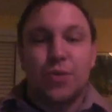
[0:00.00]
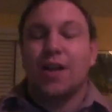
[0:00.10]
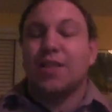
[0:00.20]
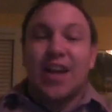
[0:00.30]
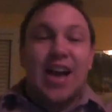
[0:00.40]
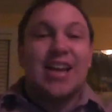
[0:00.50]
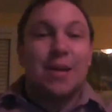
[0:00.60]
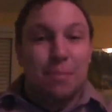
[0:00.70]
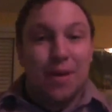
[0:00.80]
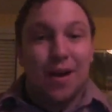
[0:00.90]
Wild, the guy
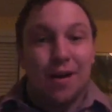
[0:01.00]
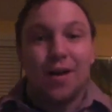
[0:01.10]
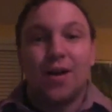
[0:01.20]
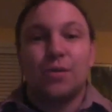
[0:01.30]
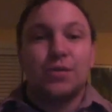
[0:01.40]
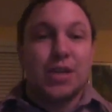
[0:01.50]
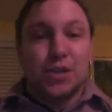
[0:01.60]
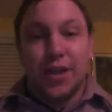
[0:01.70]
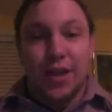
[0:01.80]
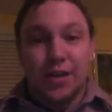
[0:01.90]
named Bear, was
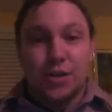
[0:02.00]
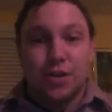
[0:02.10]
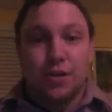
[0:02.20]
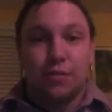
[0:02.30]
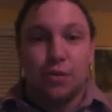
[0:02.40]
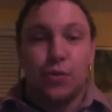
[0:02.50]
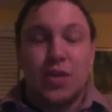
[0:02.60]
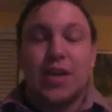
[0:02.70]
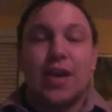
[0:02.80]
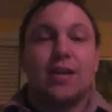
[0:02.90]
actually injured over the
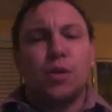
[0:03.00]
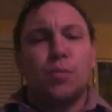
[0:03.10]
weekend,